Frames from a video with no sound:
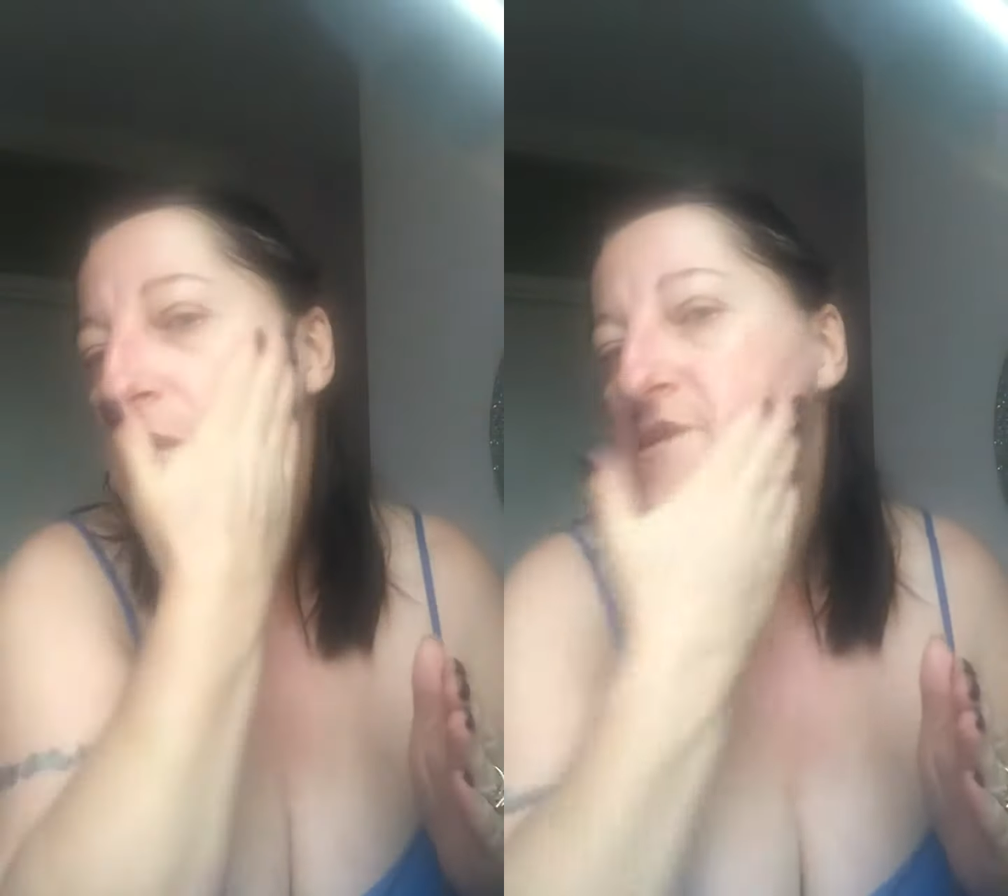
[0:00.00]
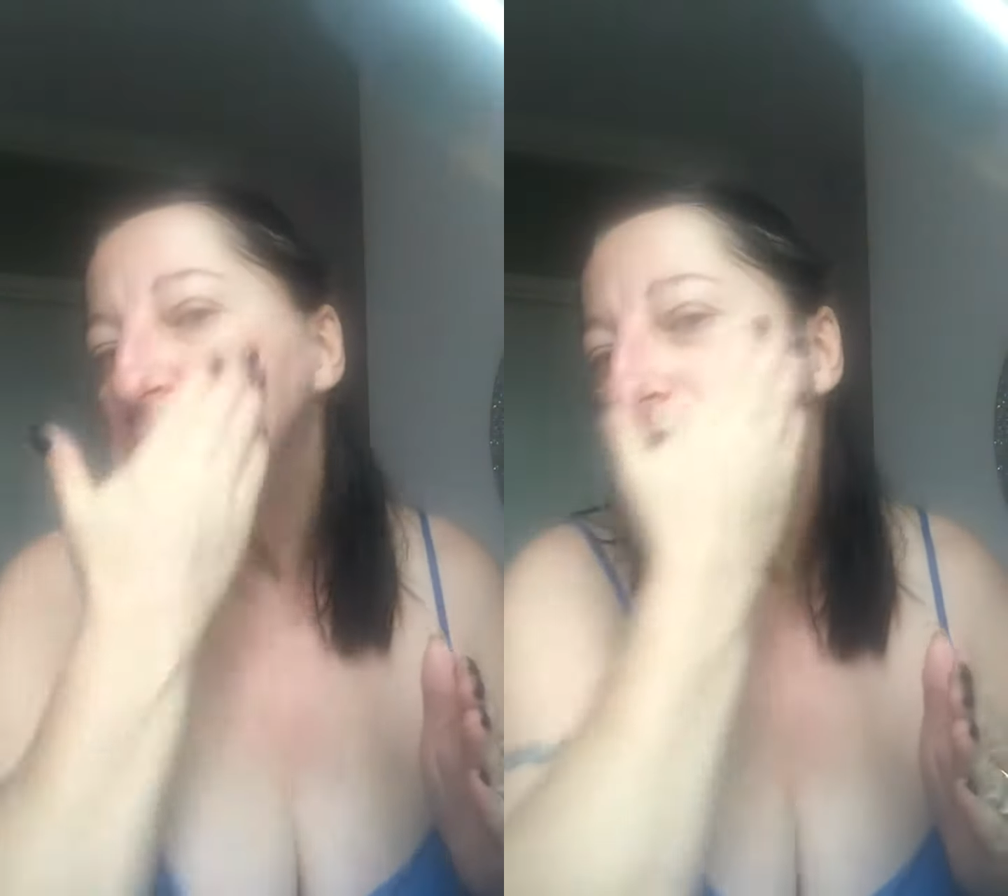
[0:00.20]

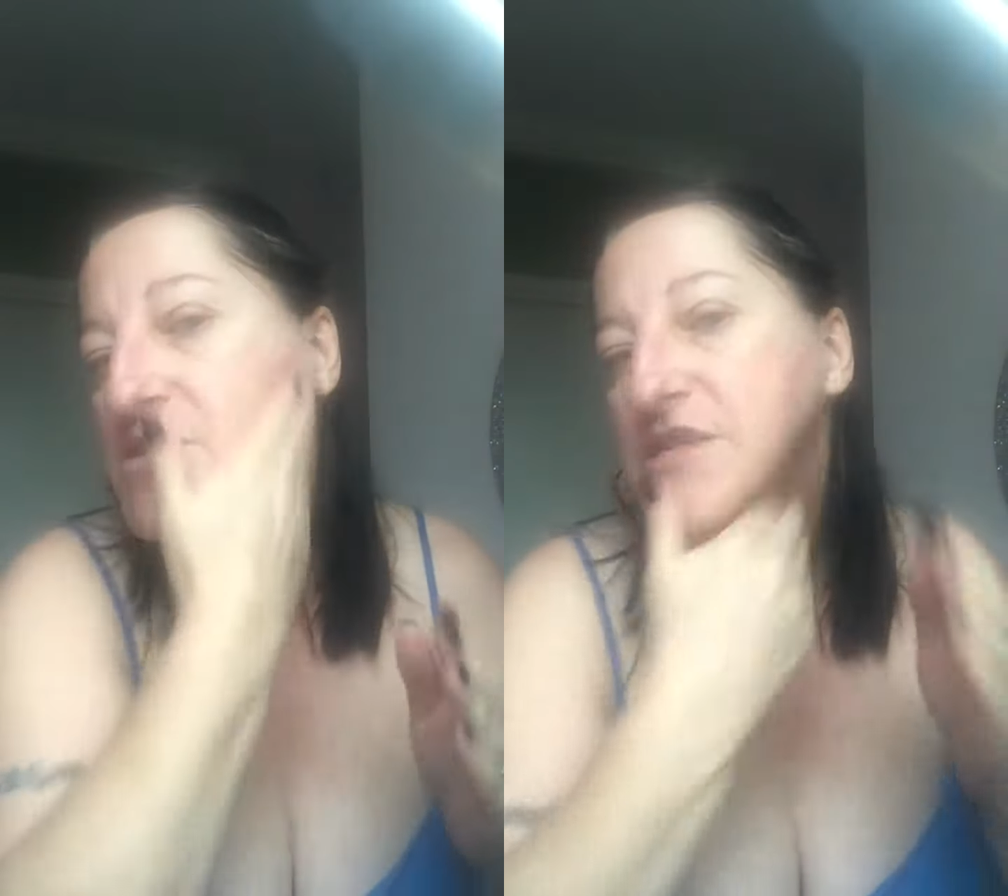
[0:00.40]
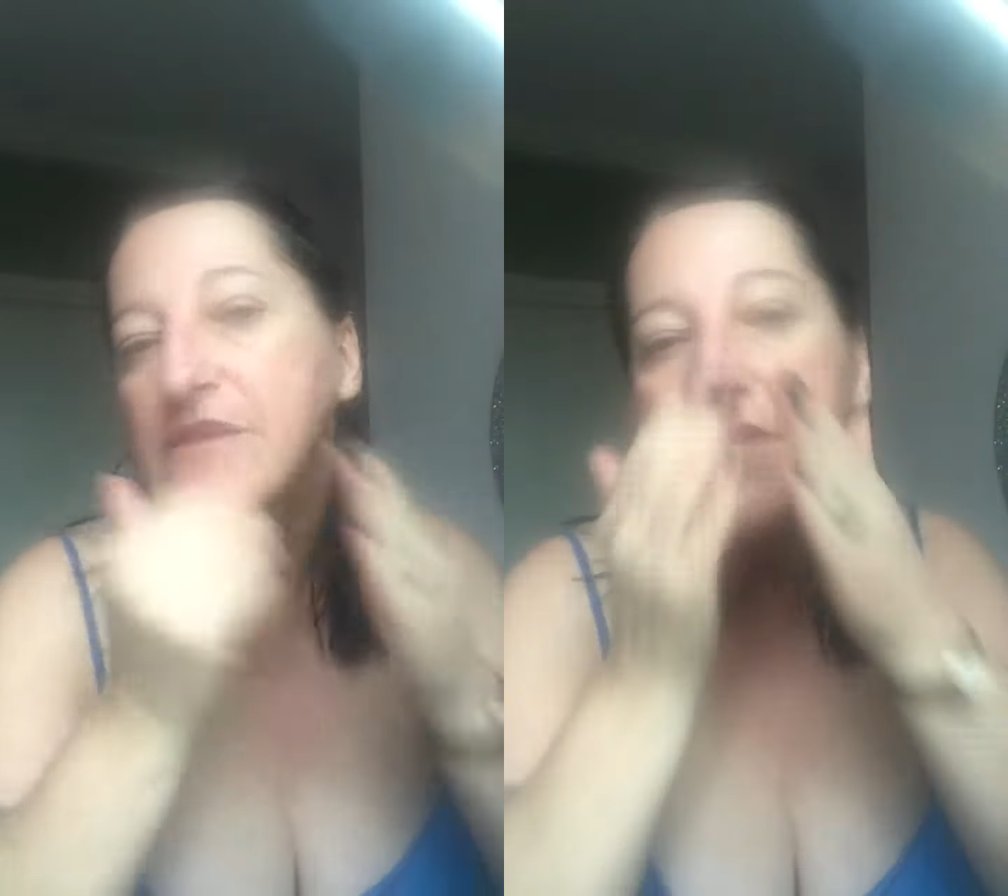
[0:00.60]
so I
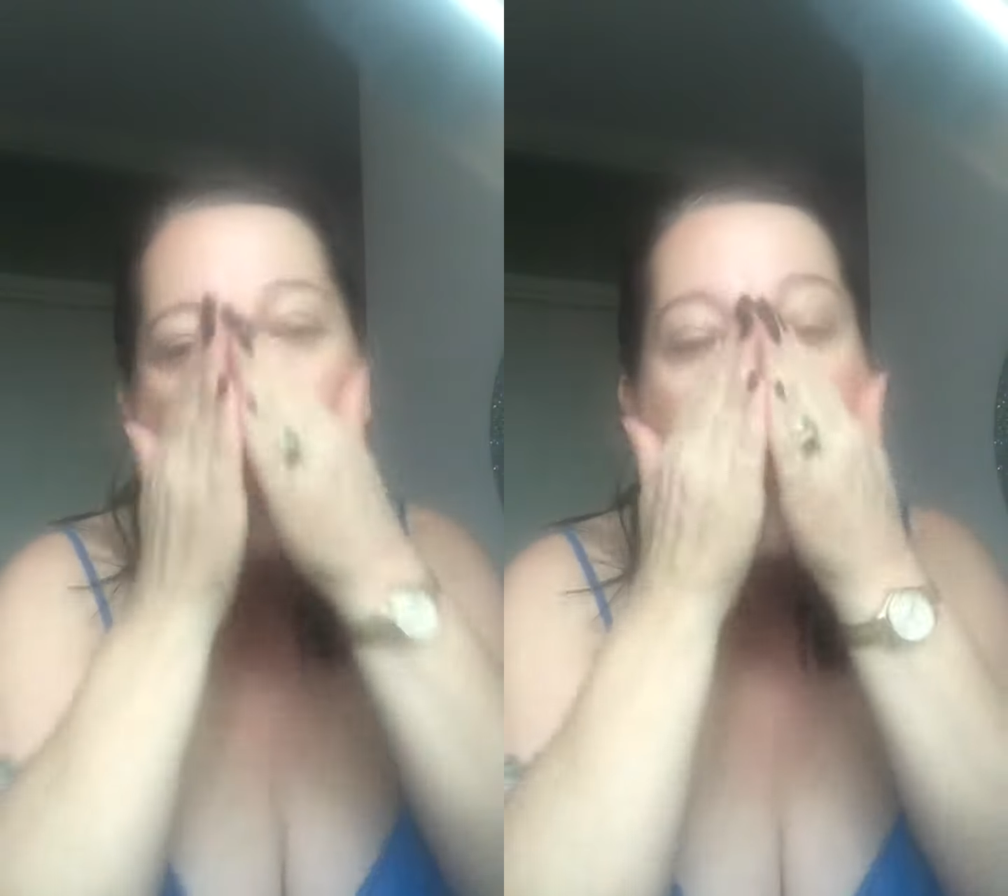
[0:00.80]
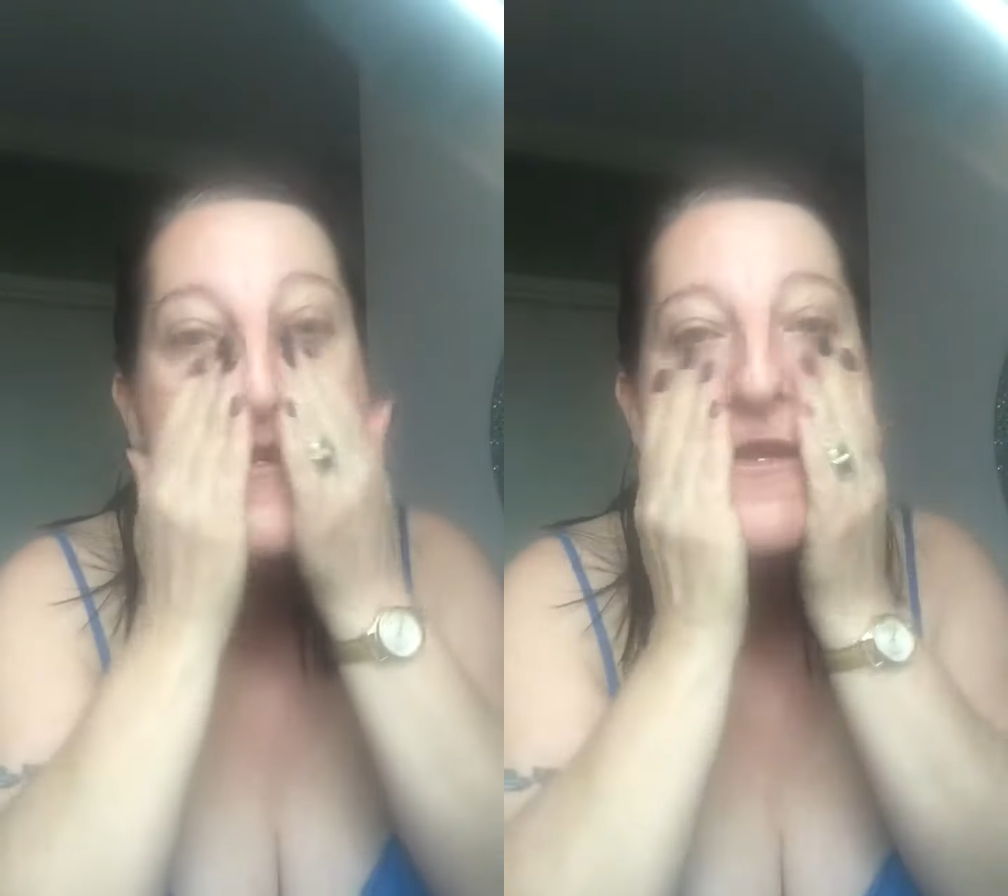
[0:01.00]
just give it a
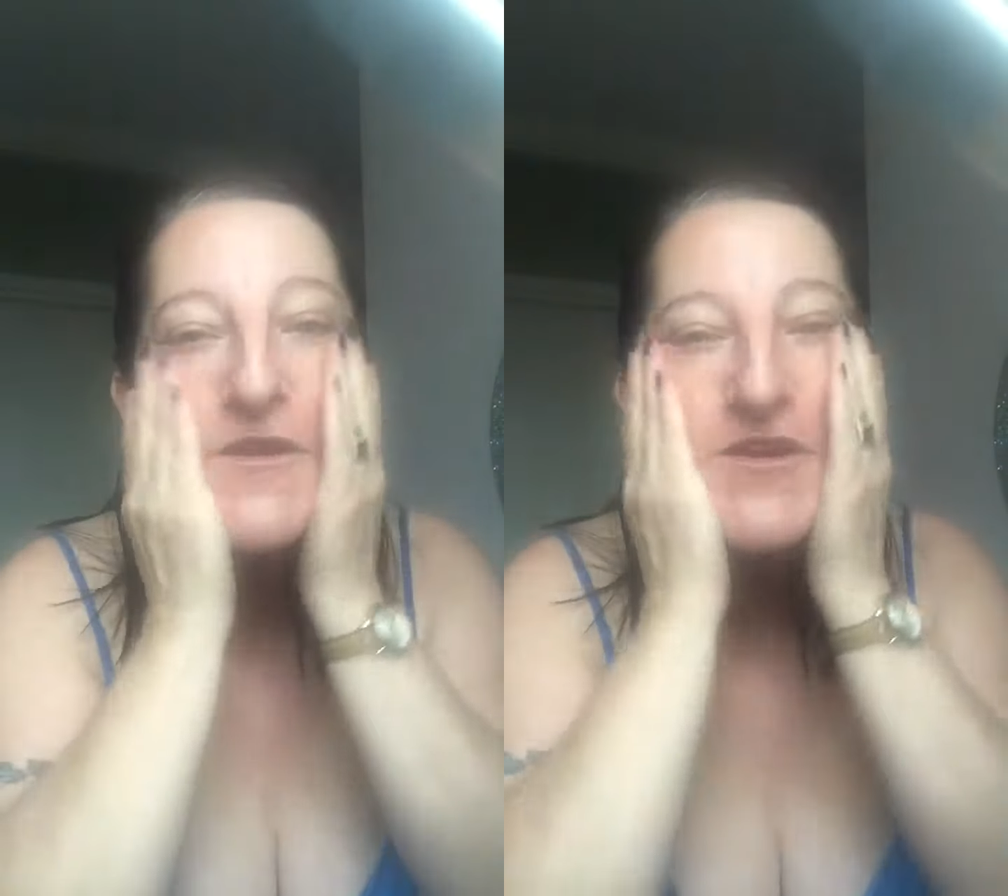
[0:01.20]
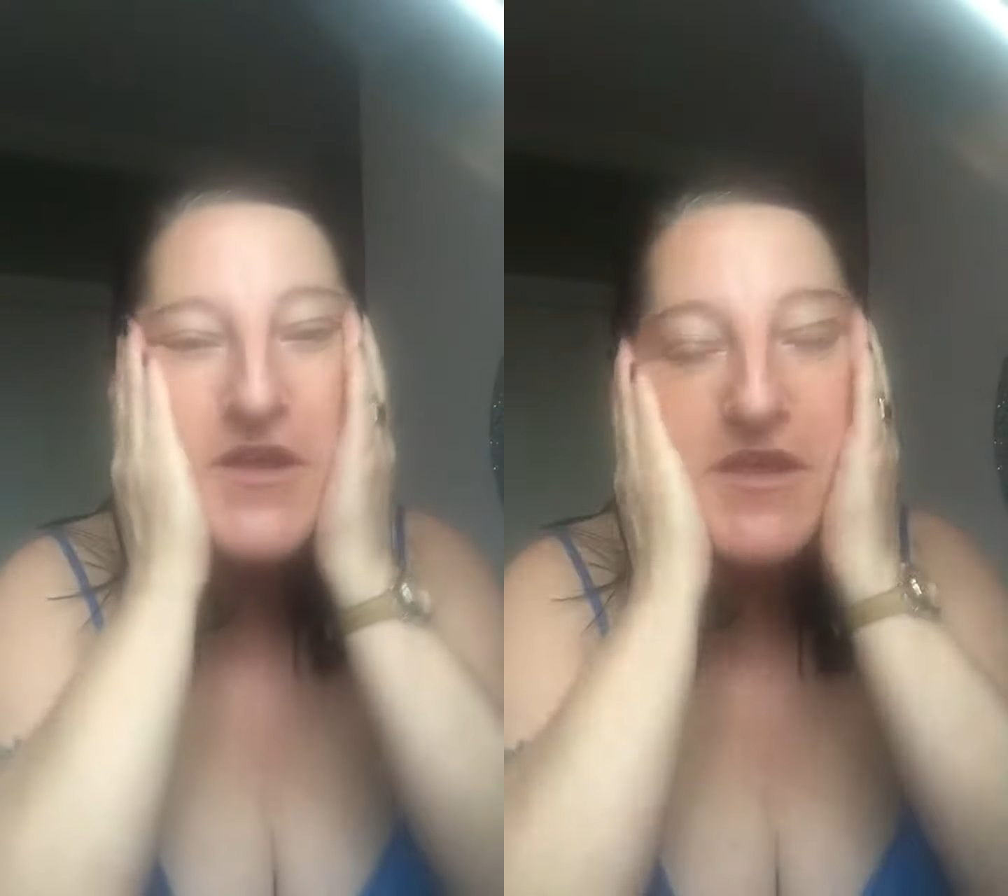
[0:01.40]

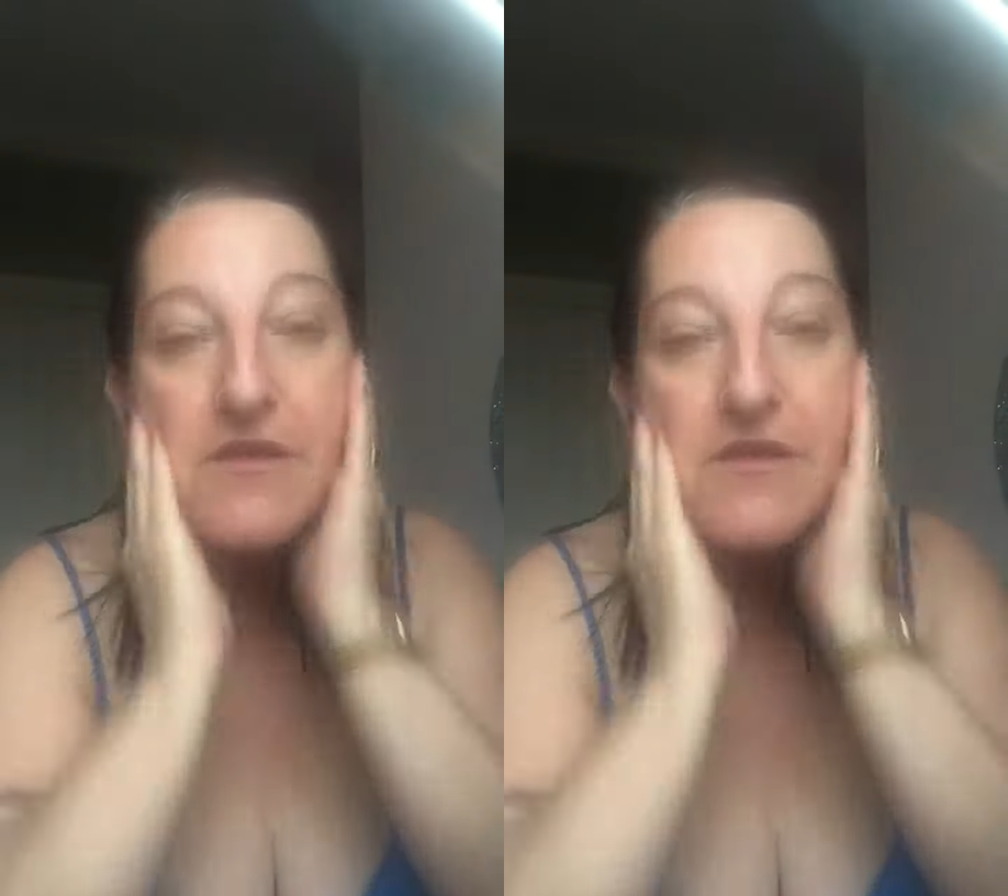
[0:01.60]
good